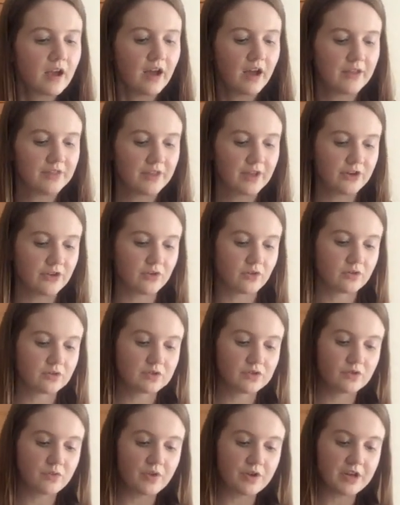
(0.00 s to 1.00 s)
And then you're
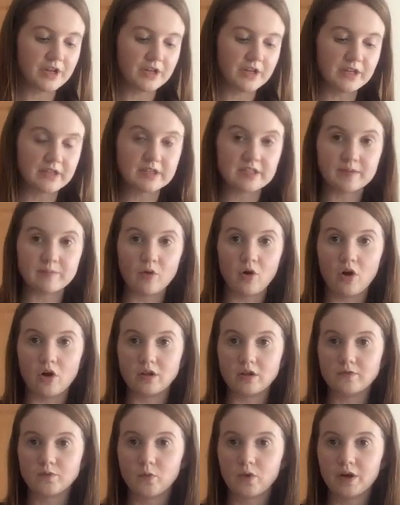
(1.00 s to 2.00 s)
also going to need some
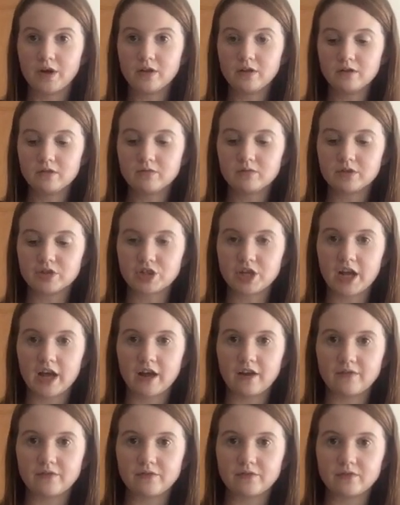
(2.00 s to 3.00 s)
olive oil, which I
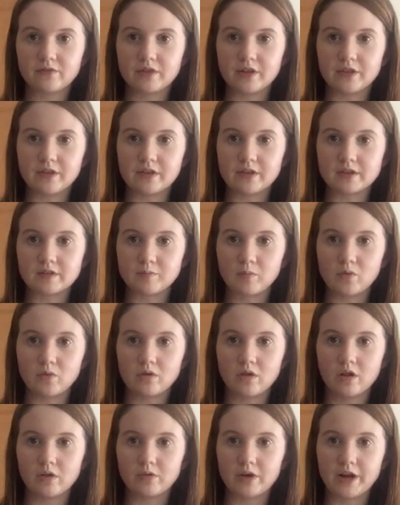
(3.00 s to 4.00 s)
have in this bowl
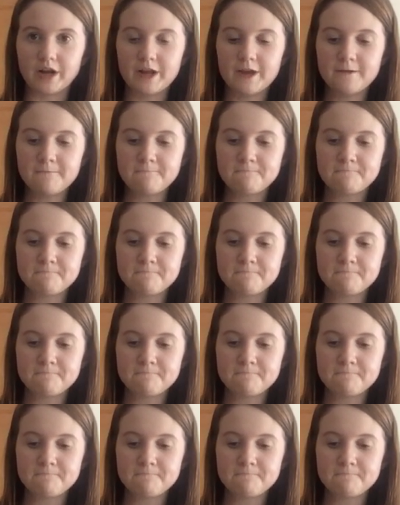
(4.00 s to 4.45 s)
already.